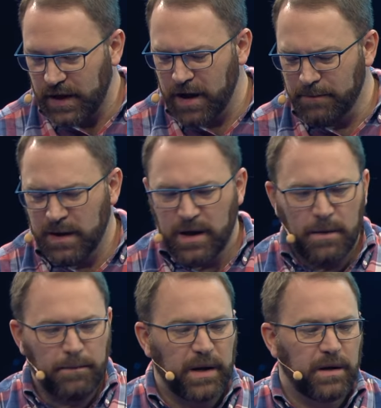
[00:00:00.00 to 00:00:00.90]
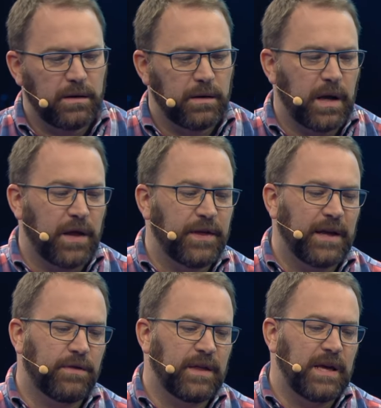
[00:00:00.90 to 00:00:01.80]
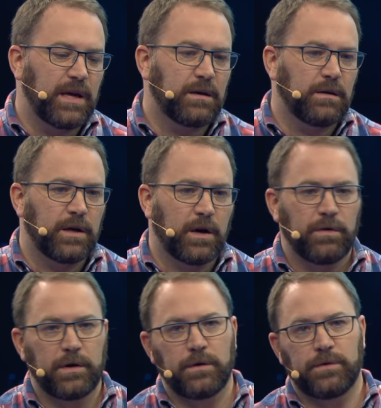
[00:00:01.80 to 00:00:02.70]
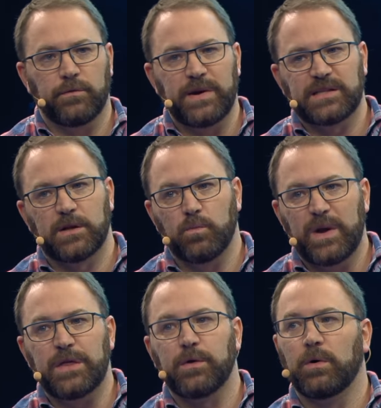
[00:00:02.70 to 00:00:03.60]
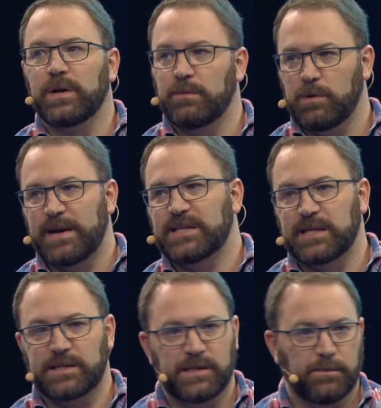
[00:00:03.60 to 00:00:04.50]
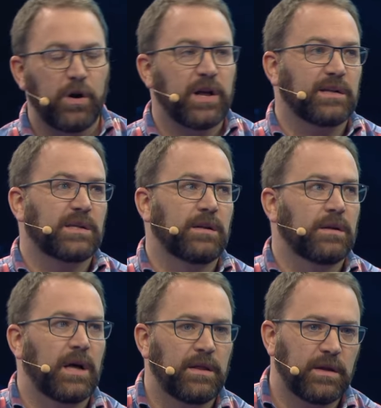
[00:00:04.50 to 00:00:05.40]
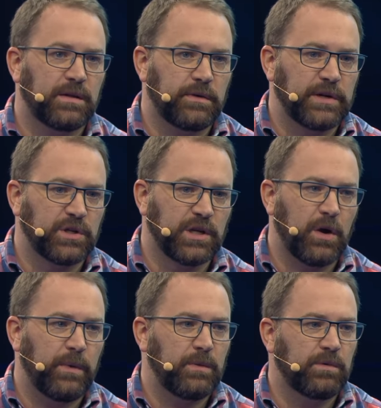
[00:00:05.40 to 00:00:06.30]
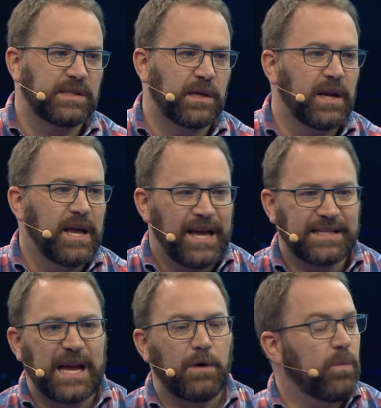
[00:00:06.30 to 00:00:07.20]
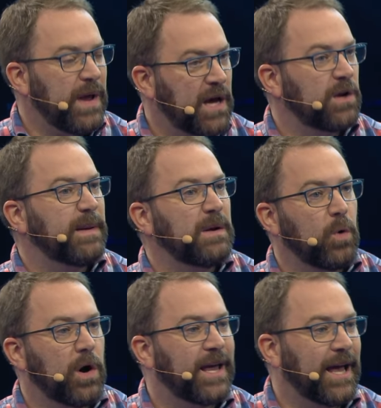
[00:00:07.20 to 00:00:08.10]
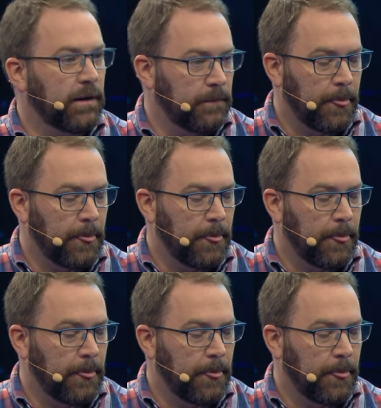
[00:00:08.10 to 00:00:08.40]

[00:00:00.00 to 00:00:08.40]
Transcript: Um, but I think the, you know, the, the reason that we thought it would make sense as a product and, and the direction to go in was that it's how we had been working.